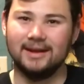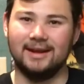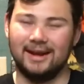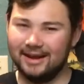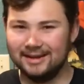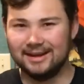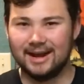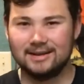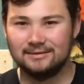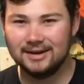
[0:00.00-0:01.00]
in the
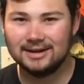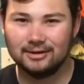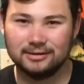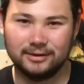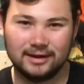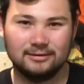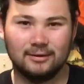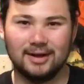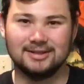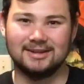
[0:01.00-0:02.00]
next video. So thanks for
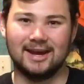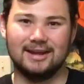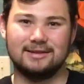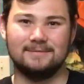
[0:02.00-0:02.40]
watching, guys.